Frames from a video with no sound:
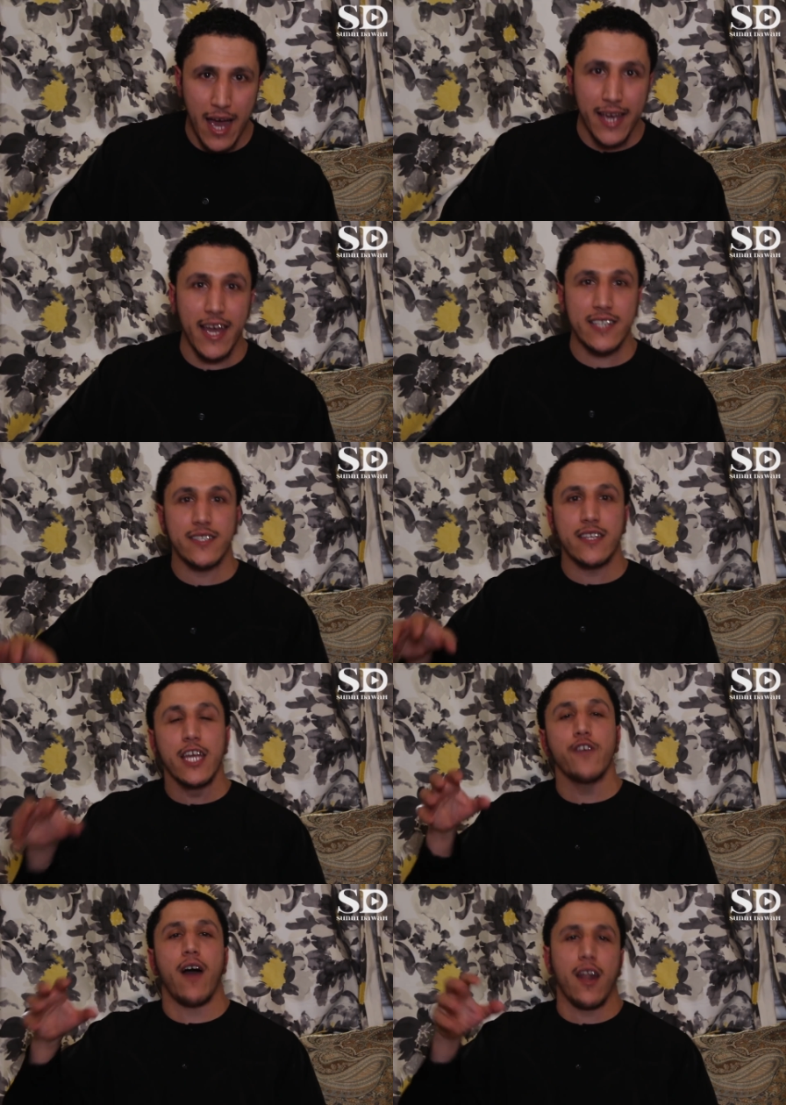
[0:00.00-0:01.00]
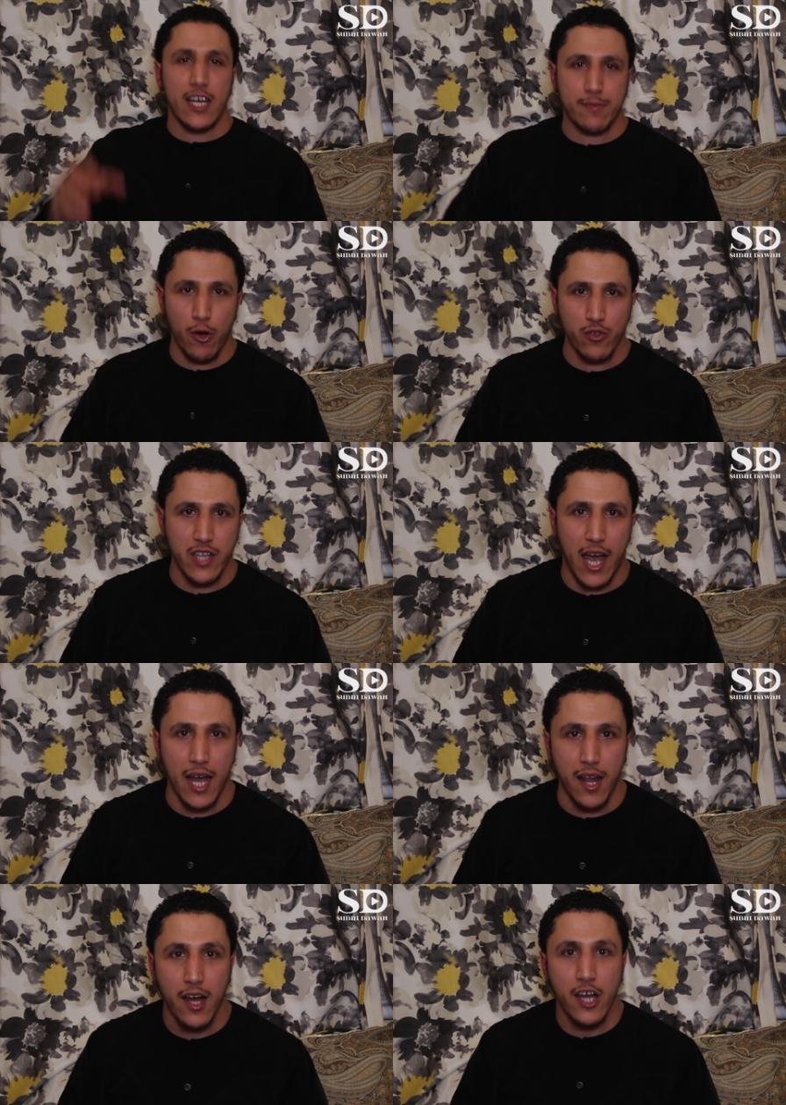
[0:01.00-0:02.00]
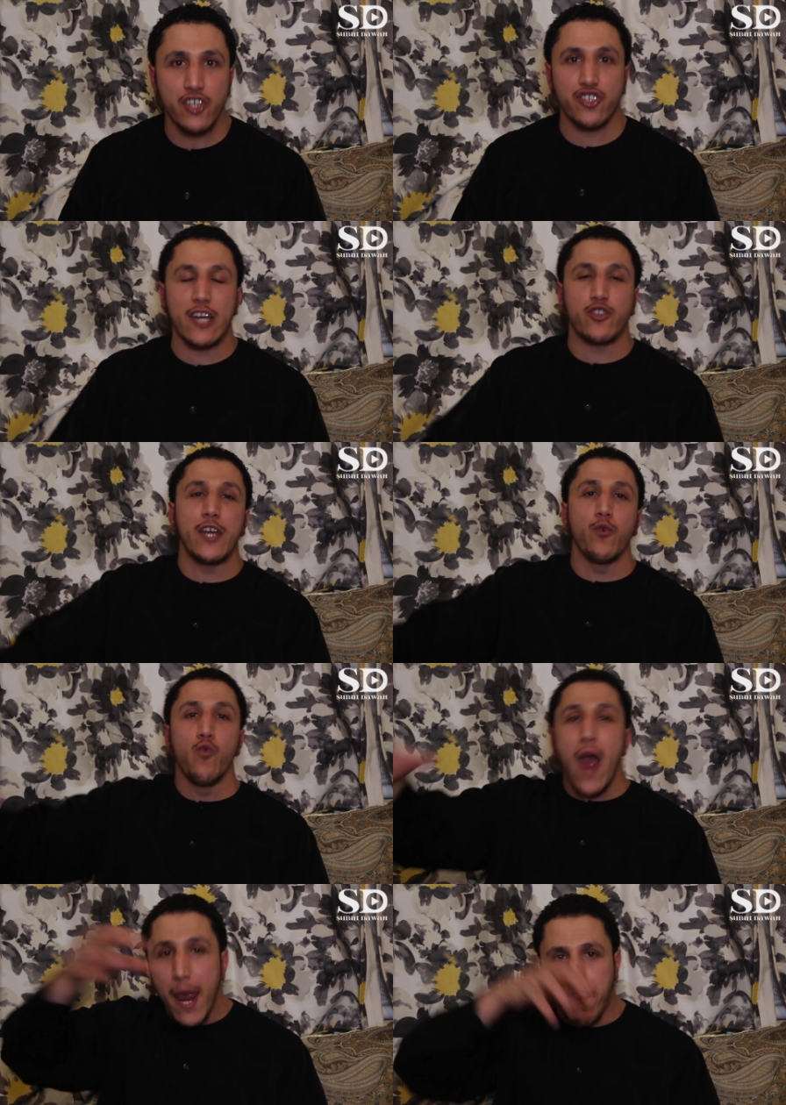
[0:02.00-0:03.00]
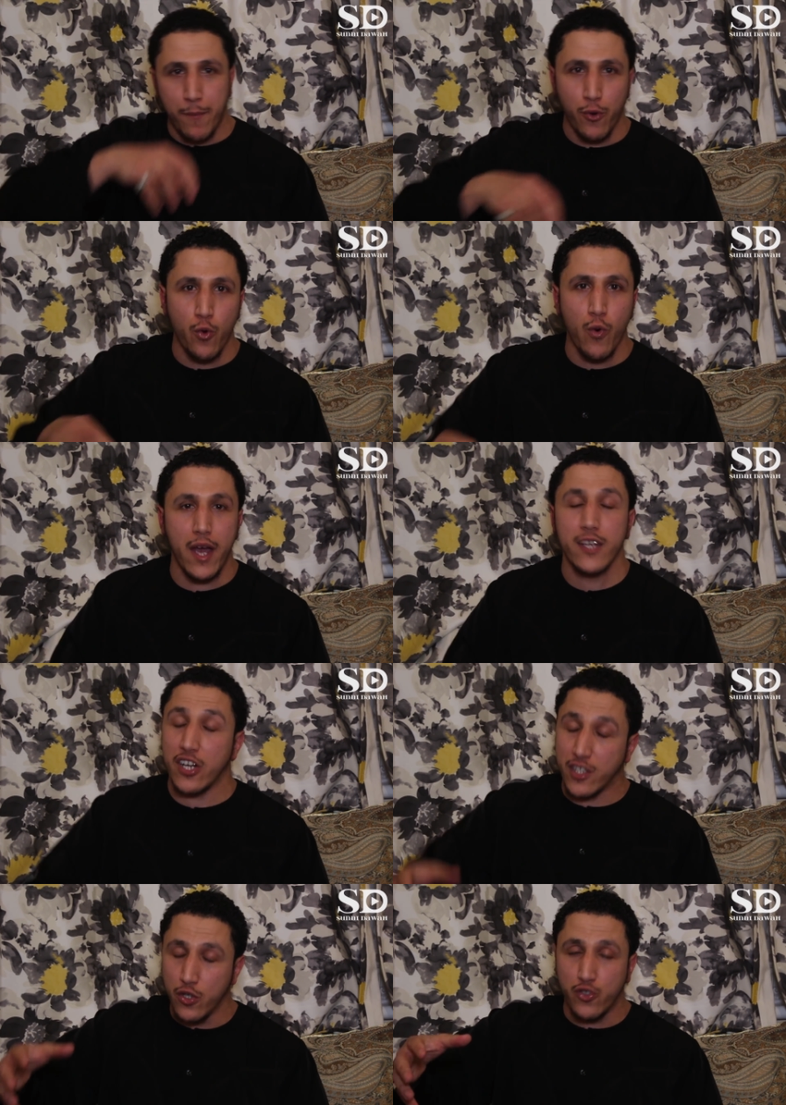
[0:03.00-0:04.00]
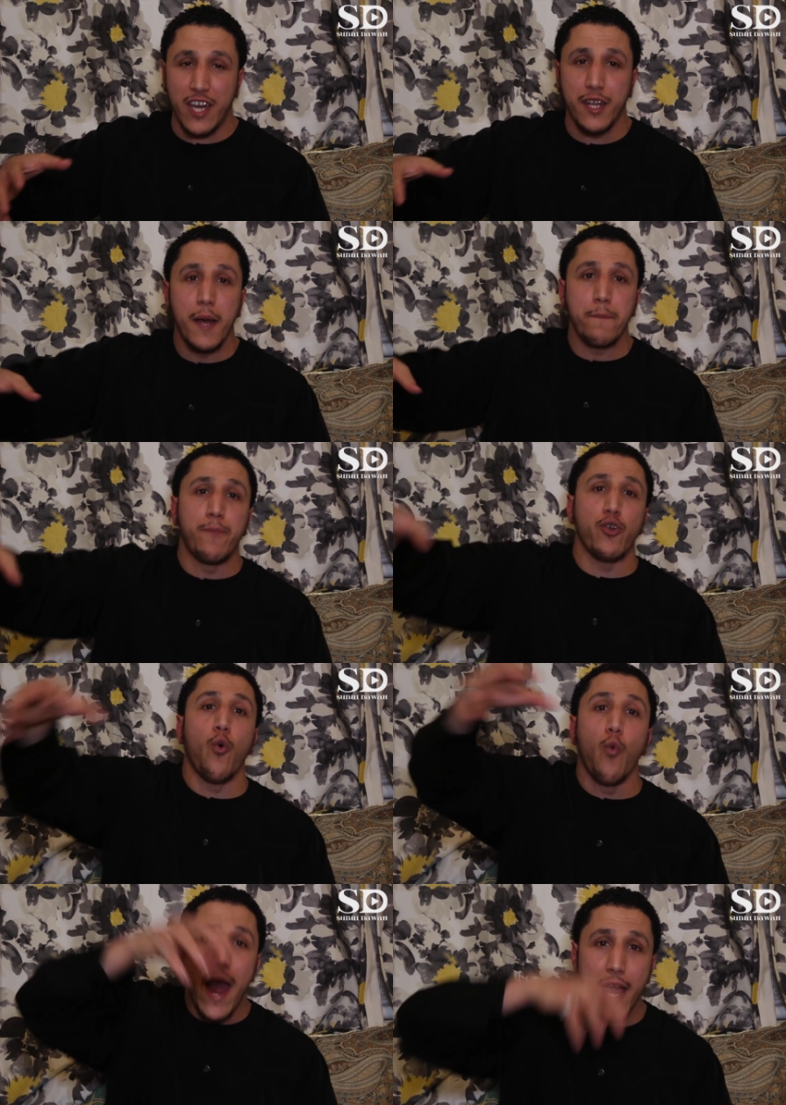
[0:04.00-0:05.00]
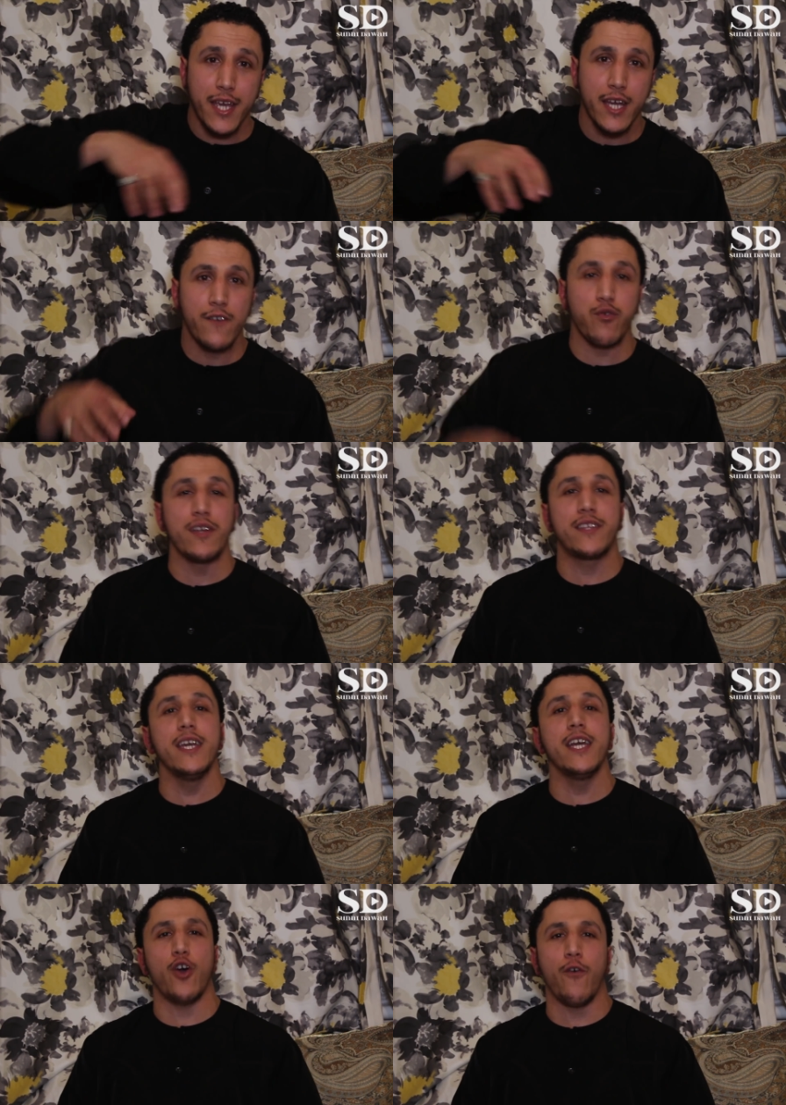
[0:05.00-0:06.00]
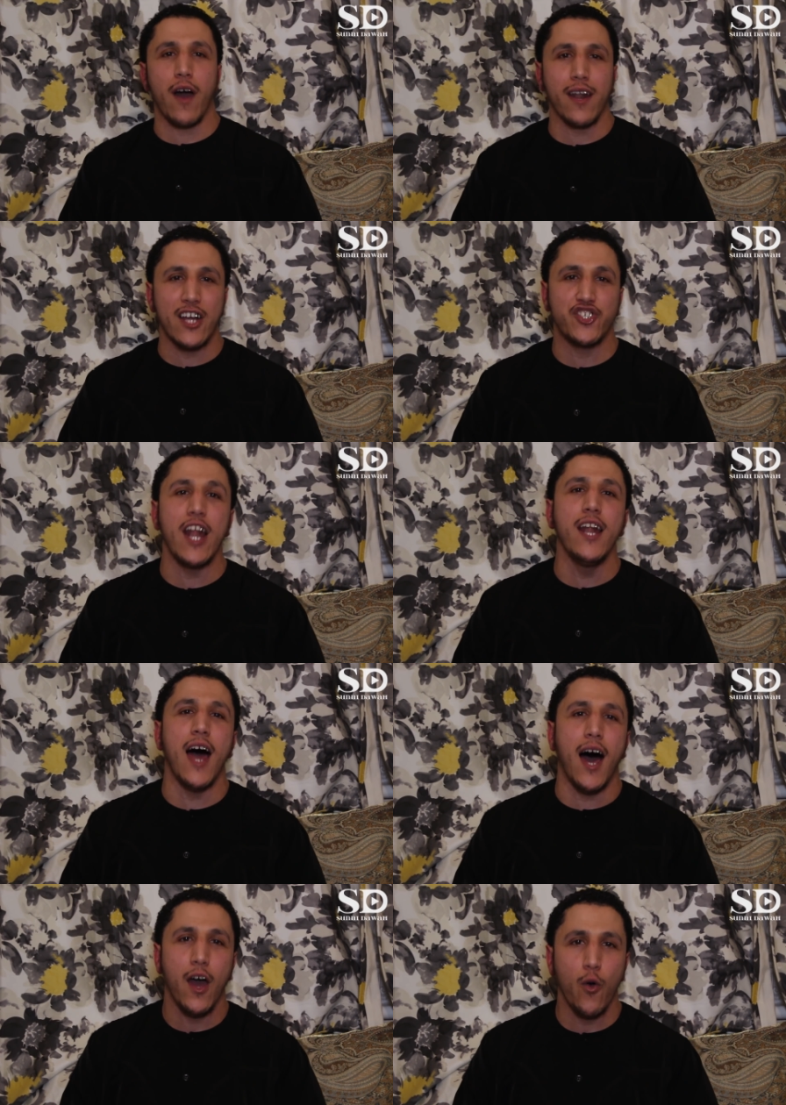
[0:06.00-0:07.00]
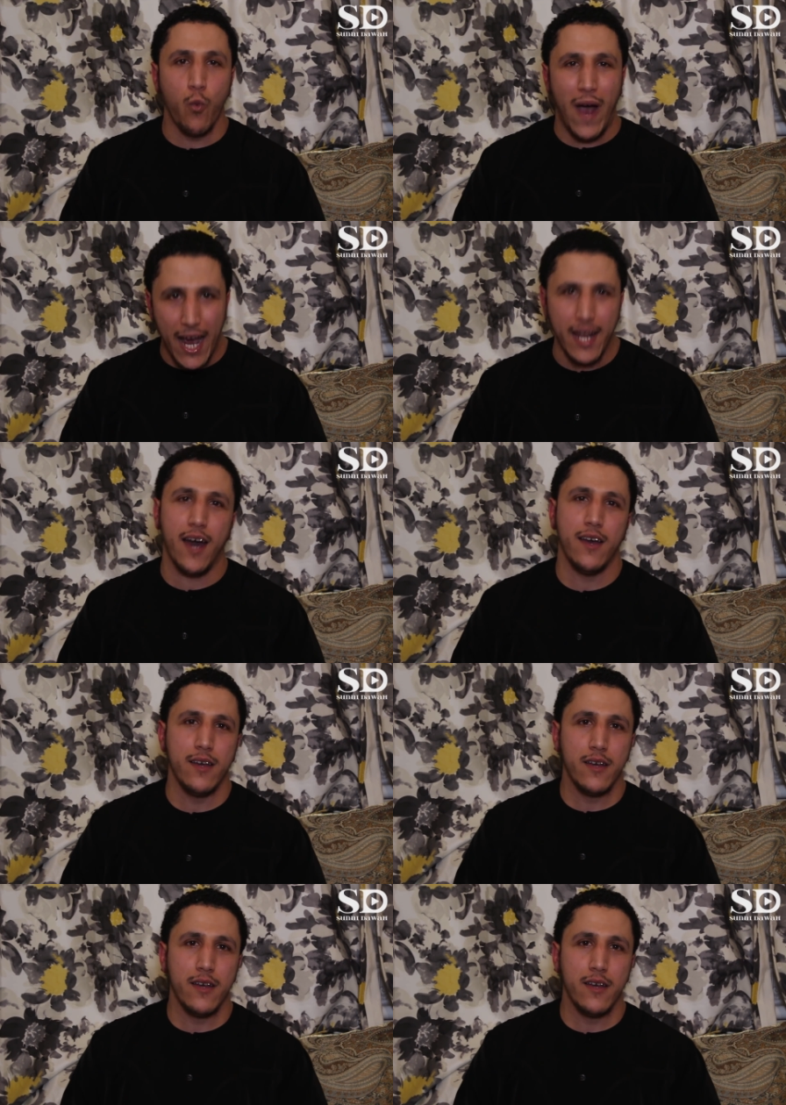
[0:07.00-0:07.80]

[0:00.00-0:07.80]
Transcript: And guess the deen of Allah subhanahu wa ta'ala, try to turn away people away, try to turn people away from the deen of Allah Jalla wa Ala.